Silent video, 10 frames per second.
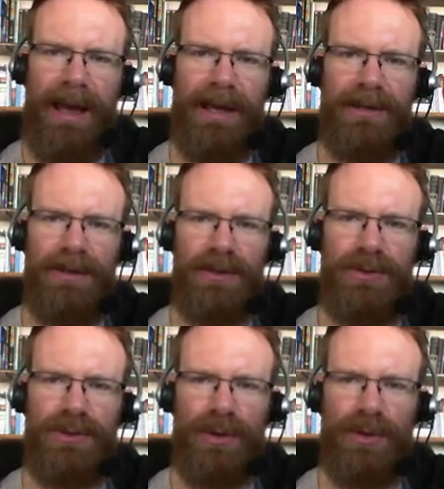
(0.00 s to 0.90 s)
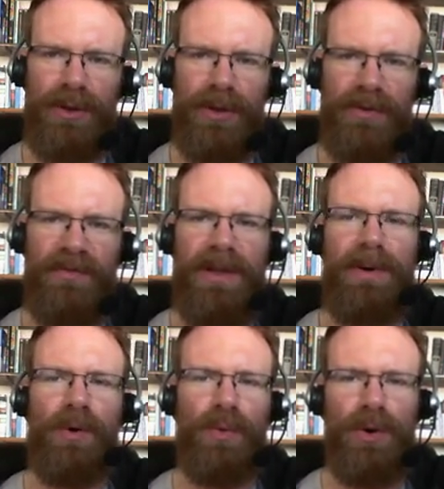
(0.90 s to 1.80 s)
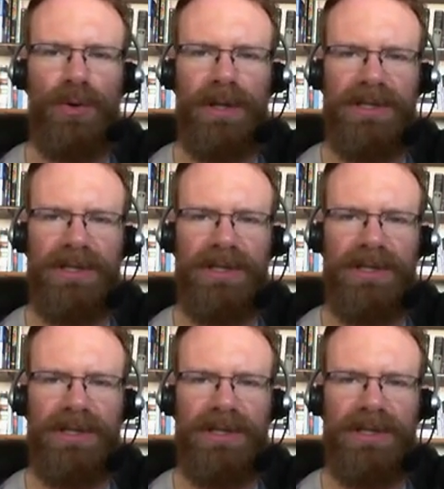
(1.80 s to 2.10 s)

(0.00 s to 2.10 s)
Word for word: and took the, the female role